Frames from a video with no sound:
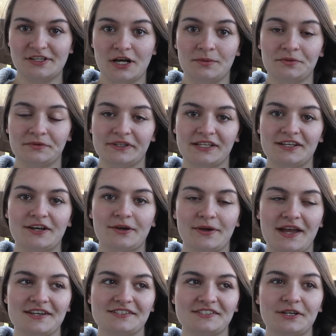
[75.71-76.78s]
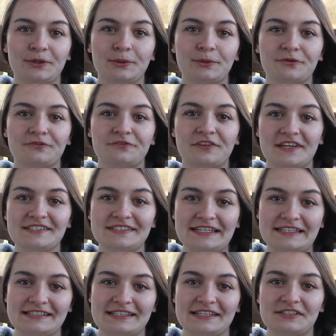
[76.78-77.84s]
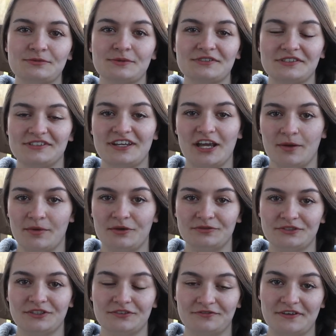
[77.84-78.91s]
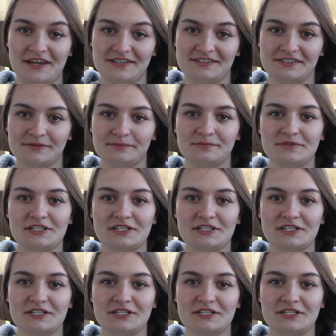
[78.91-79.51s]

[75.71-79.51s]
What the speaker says: No, but really. Okay, so this instance was a tailbone to the face.